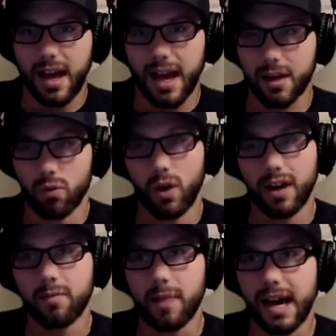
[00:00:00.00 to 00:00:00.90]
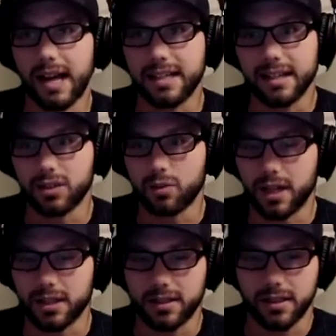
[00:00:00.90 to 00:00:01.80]
And one of my ideas
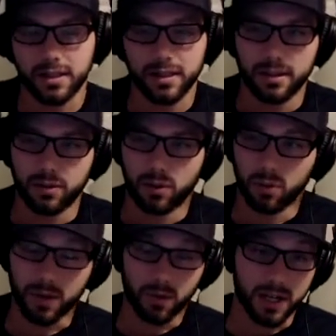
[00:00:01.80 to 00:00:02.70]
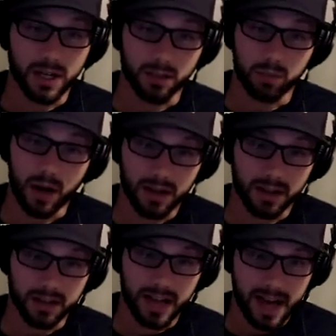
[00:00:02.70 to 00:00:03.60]
was, well, we're the Washed Up
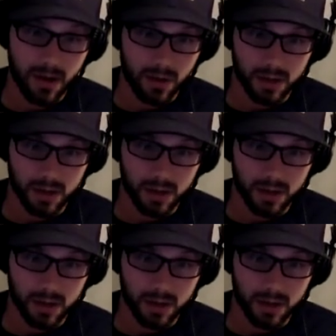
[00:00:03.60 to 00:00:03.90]
Walkons at Iowa,